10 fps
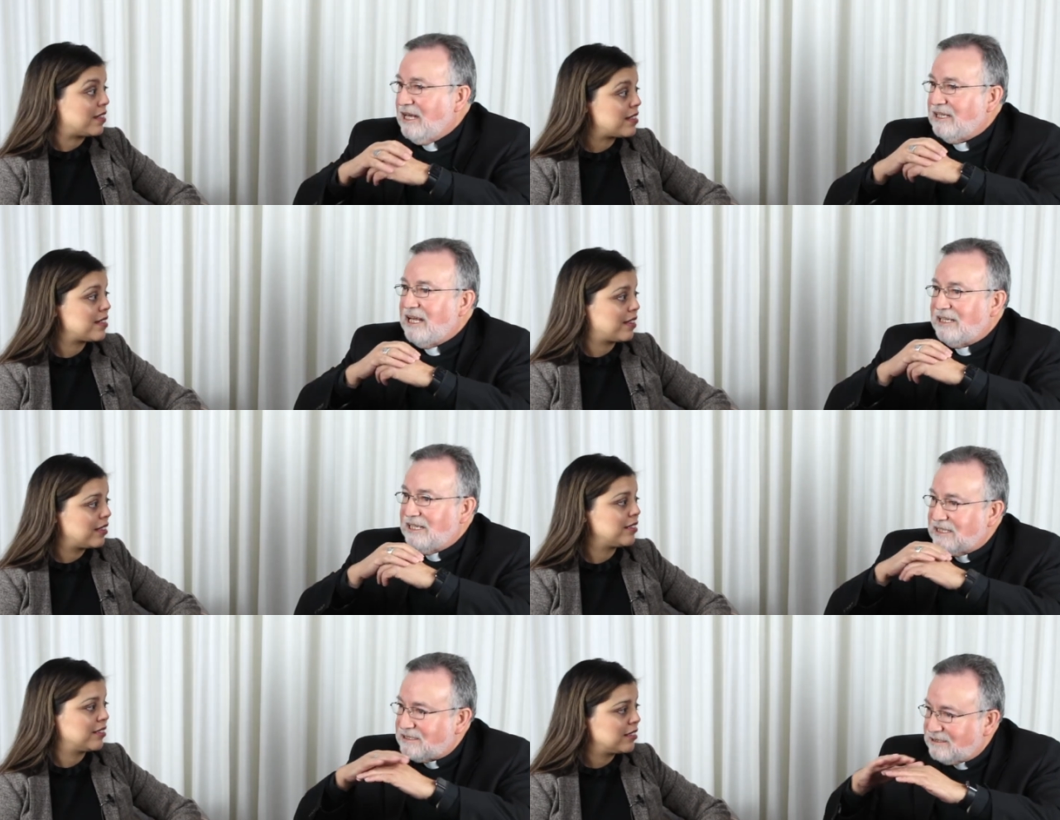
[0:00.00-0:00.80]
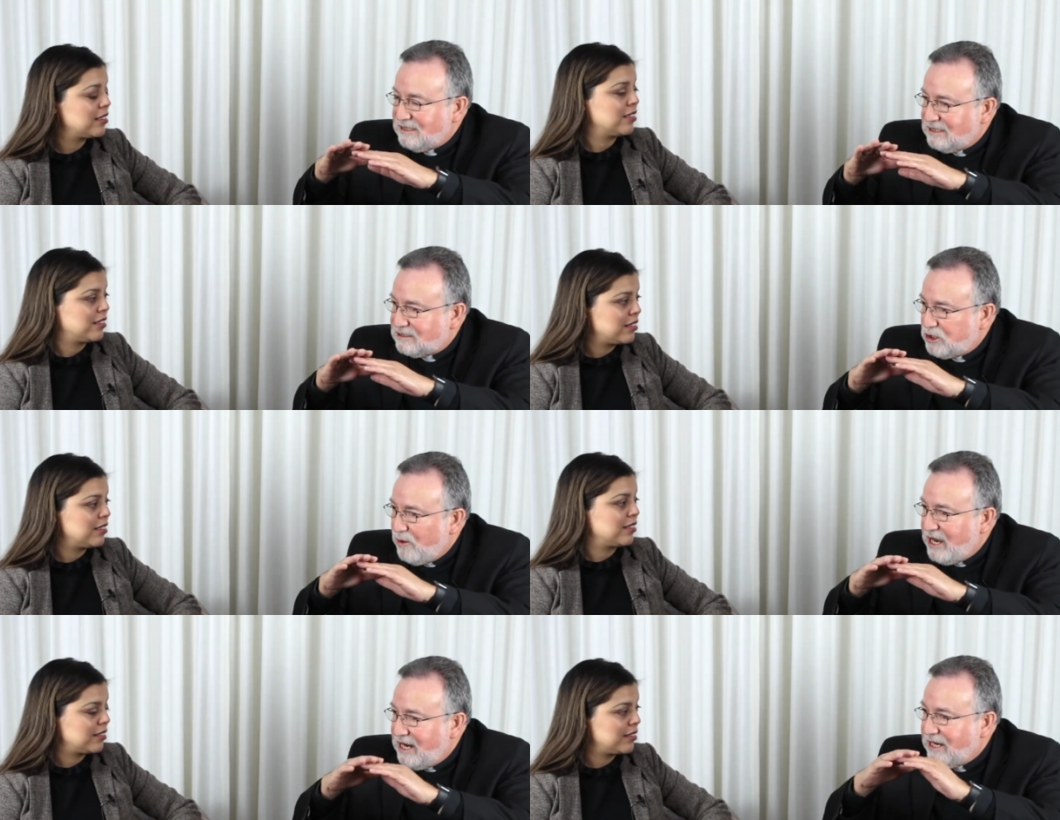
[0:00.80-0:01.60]
Speaker 1: and, that let's let's
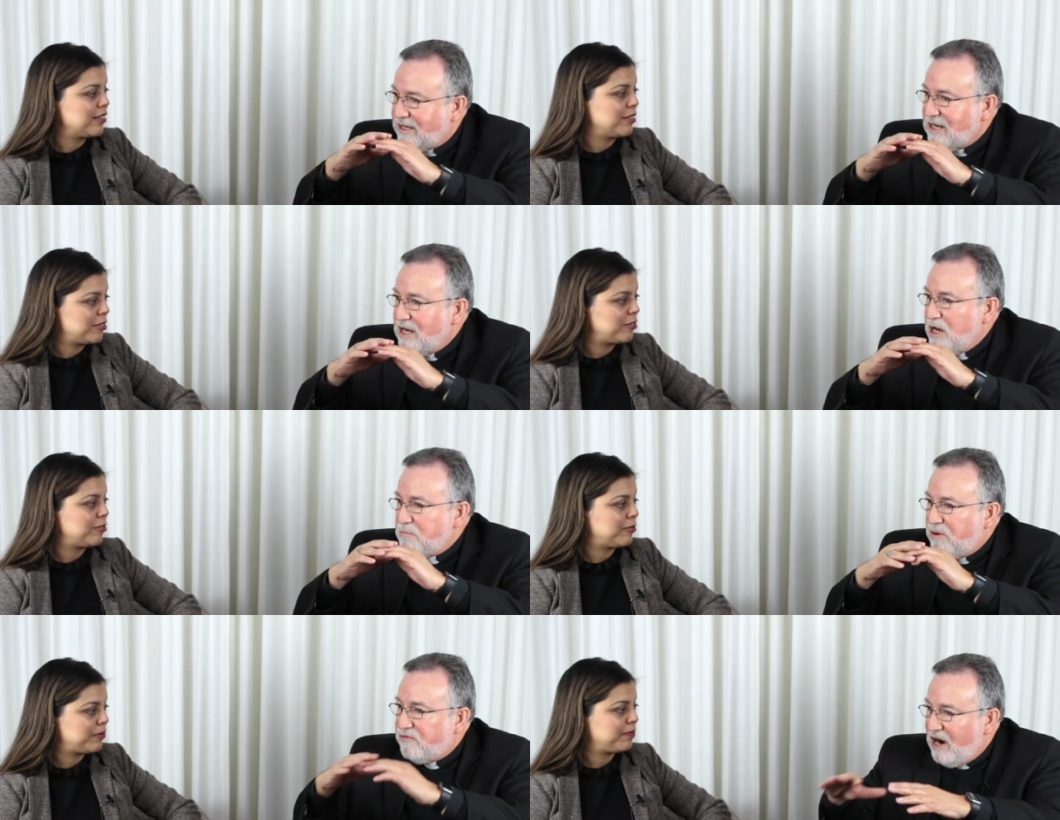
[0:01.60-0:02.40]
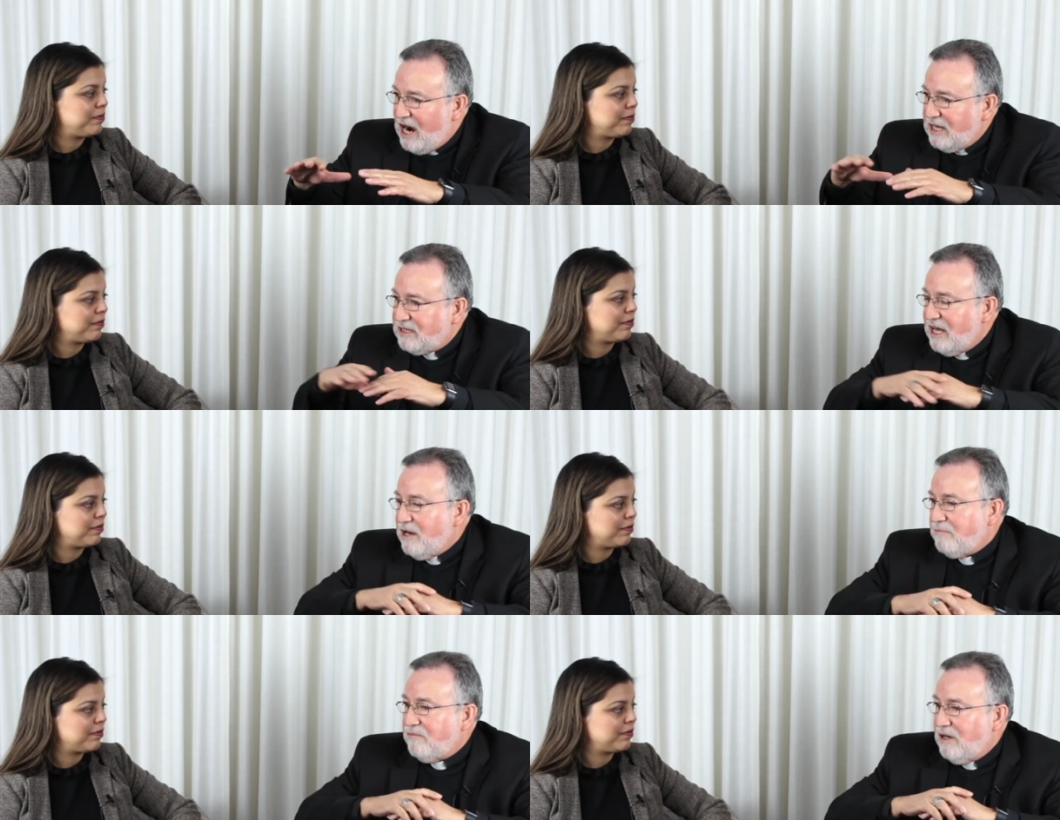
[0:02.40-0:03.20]
go ahead and provide
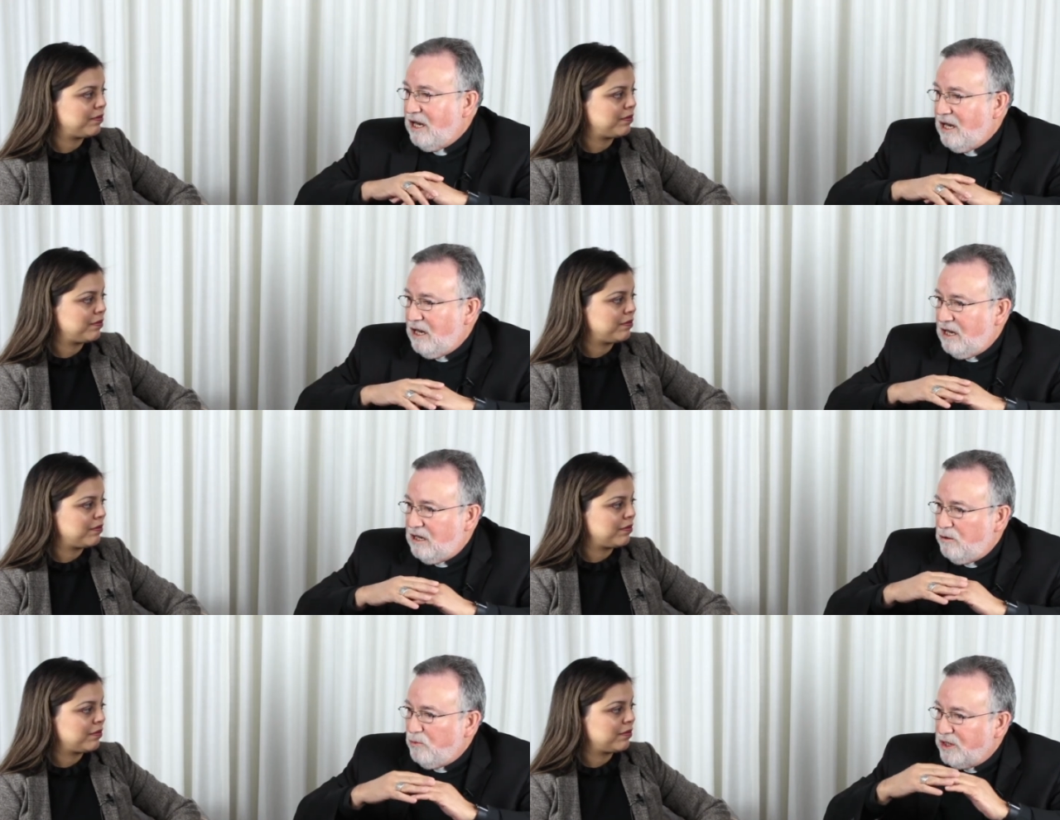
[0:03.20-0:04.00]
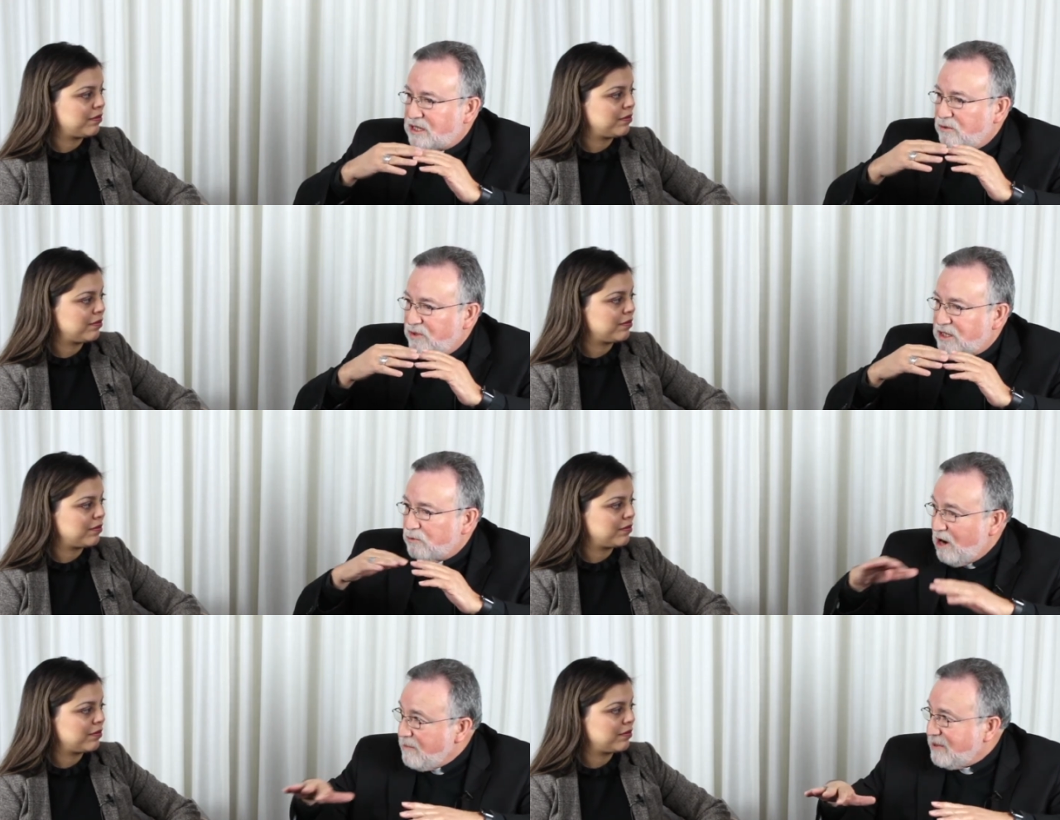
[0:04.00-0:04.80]
them uh, uh, with with a
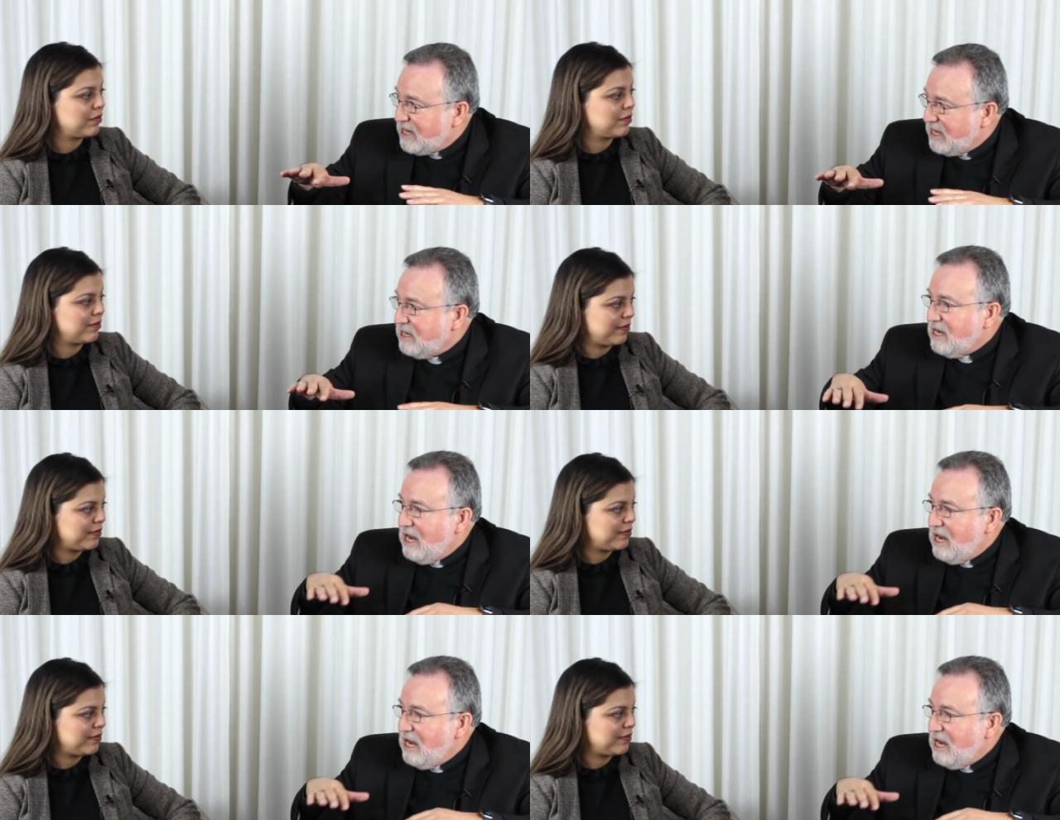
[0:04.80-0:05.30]
remedy,